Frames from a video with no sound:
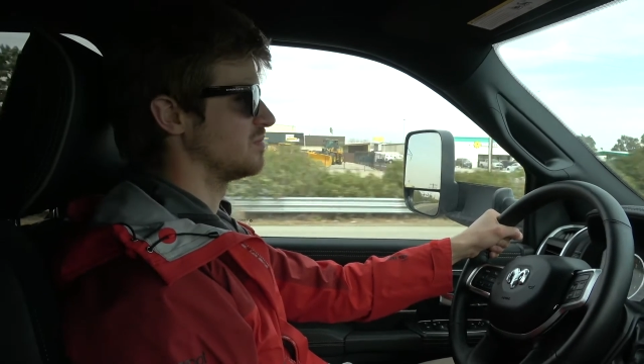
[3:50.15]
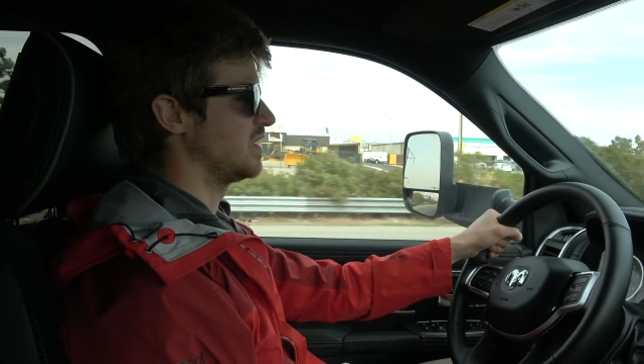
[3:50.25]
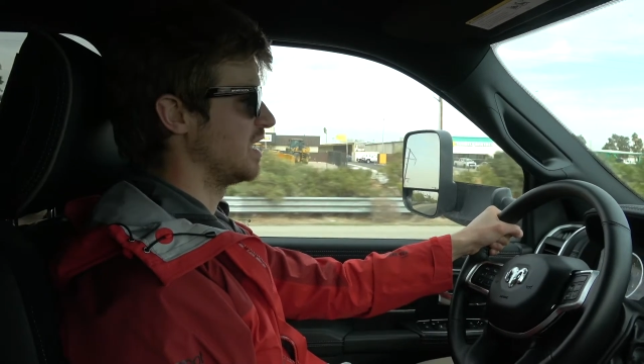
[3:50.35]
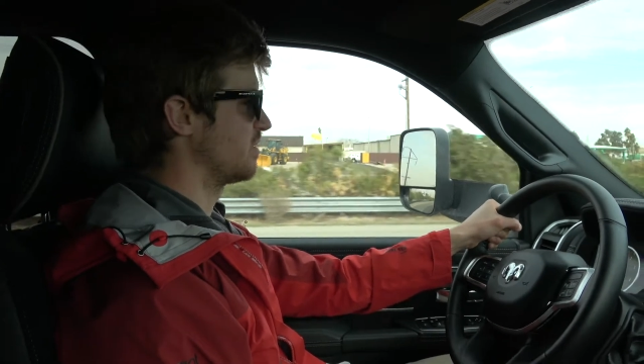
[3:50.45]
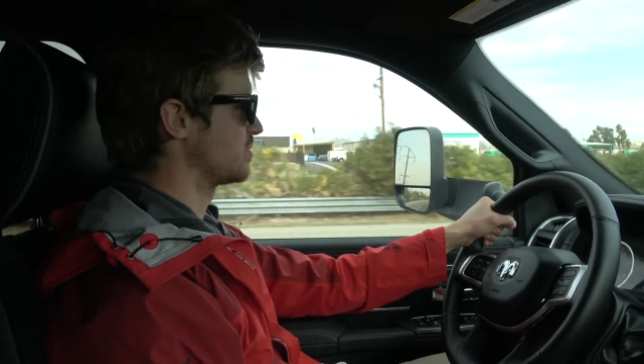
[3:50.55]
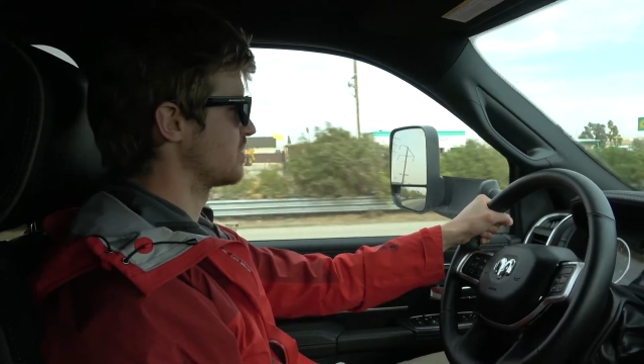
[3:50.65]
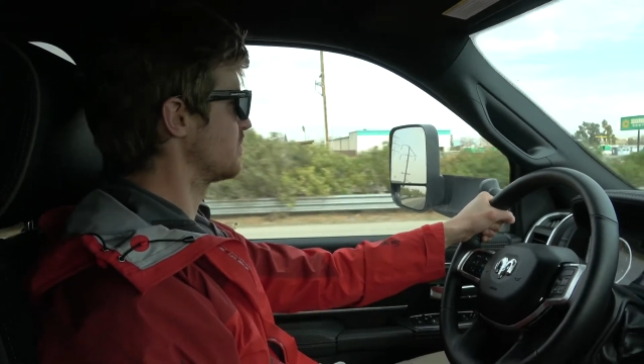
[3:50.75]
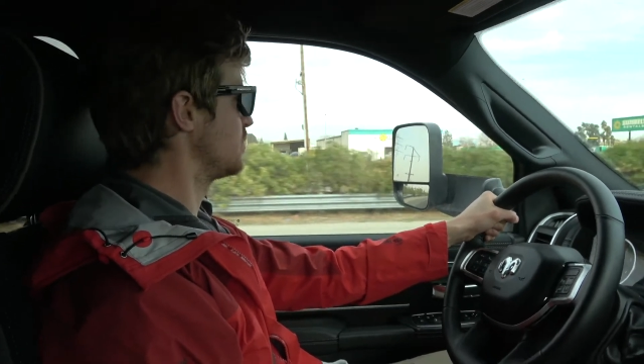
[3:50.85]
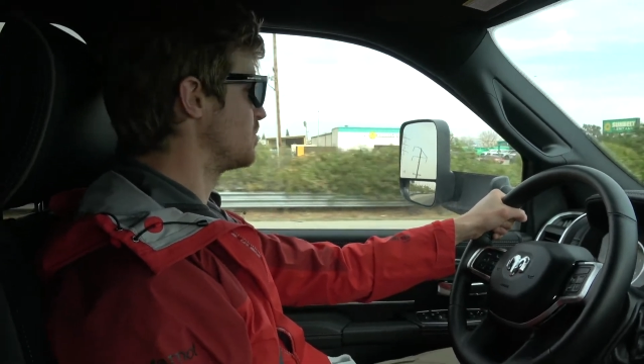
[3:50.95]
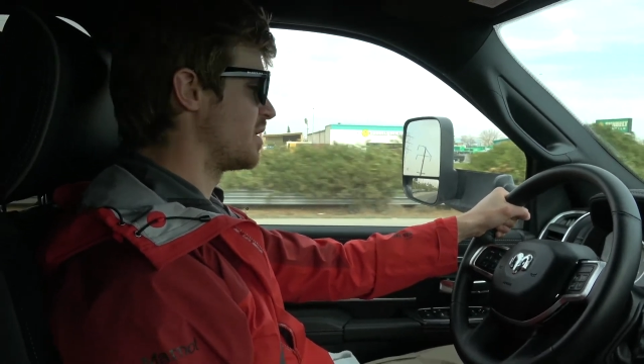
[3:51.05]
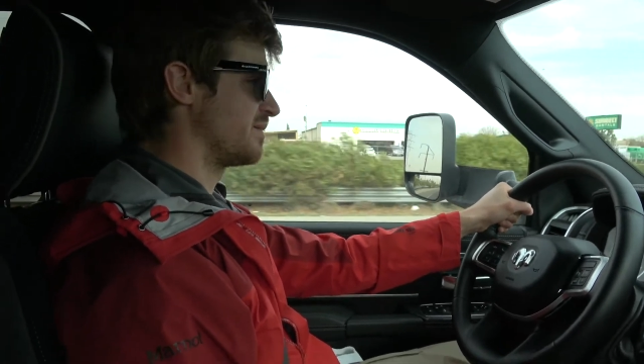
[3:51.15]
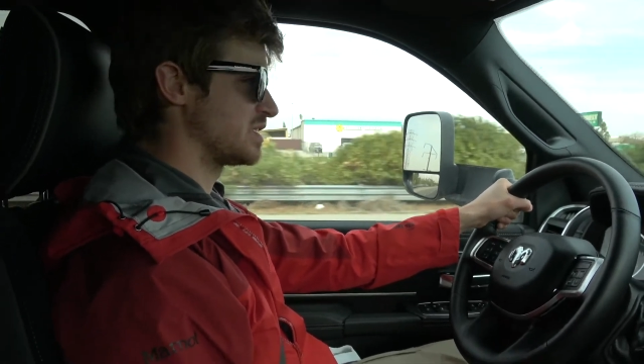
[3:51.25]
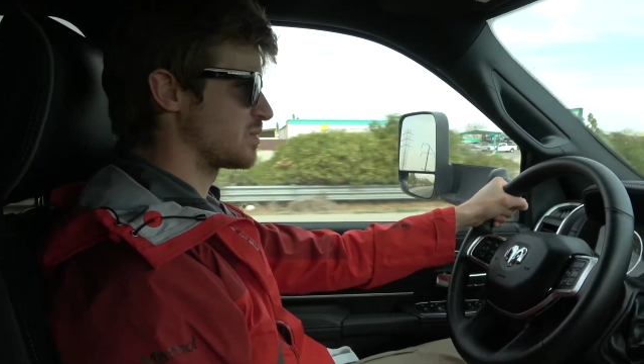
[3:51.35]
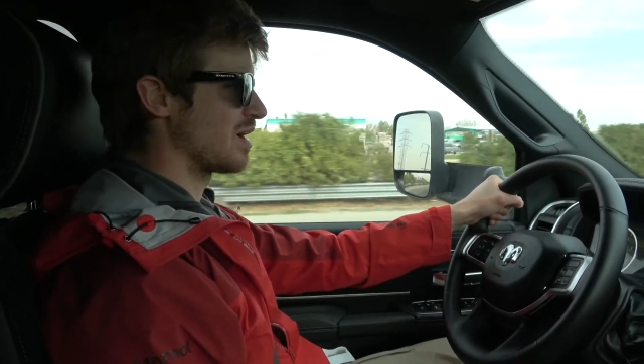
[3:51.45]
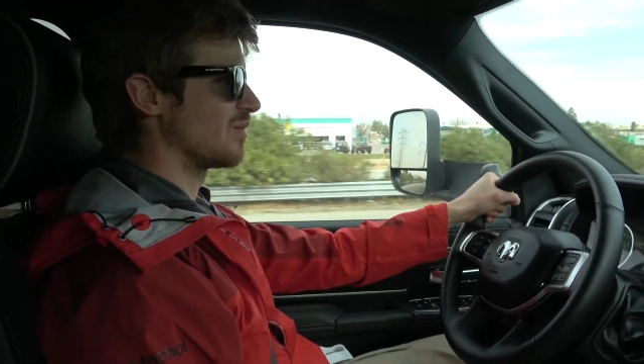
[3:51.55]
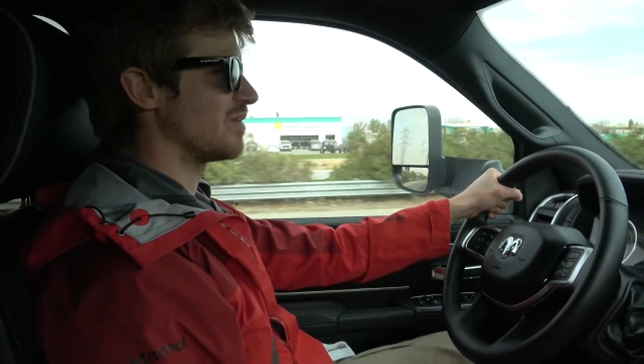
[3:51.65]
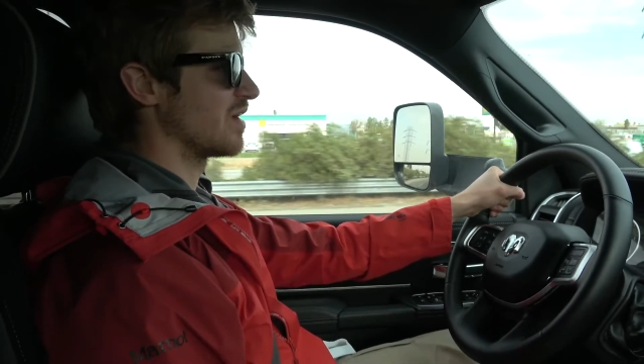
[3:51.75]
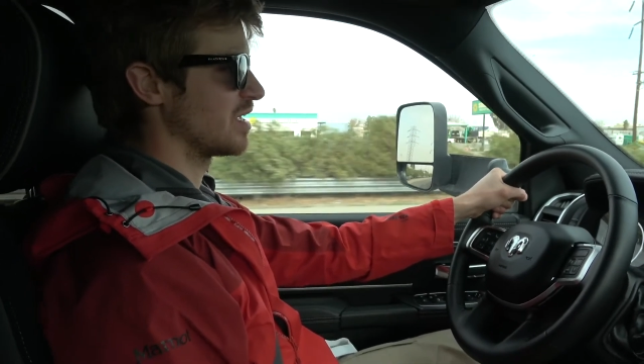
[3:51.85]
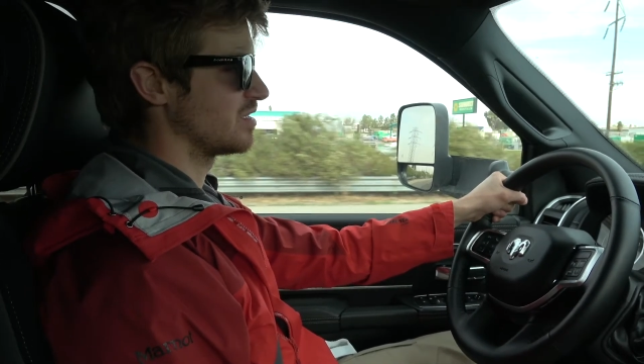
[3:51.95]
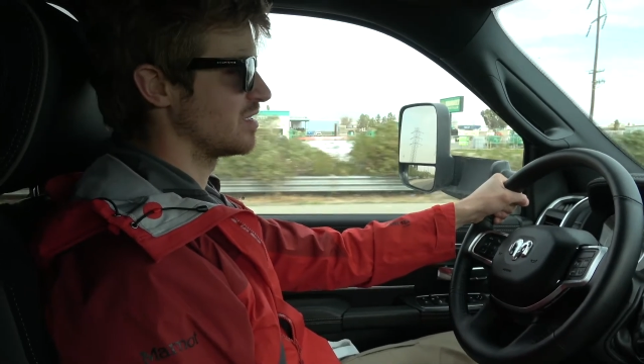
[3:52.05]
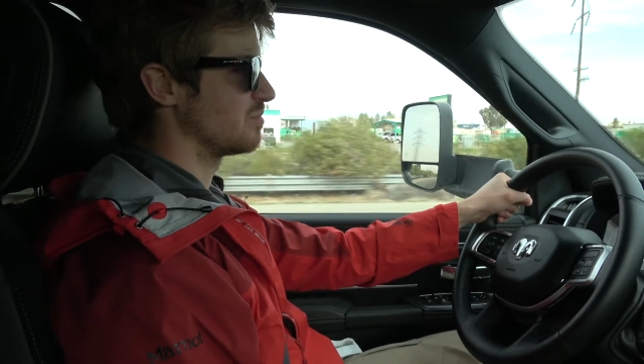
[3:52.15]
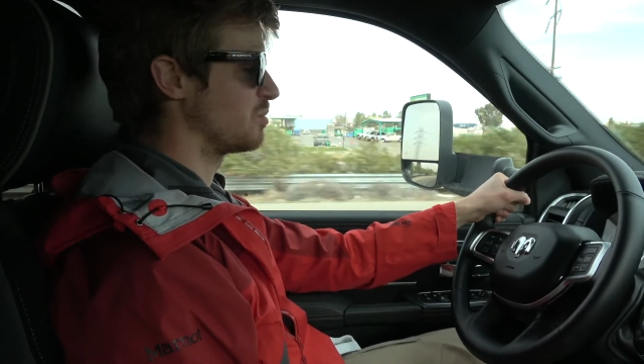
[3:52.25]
Yeah, there's a few moments where we've had to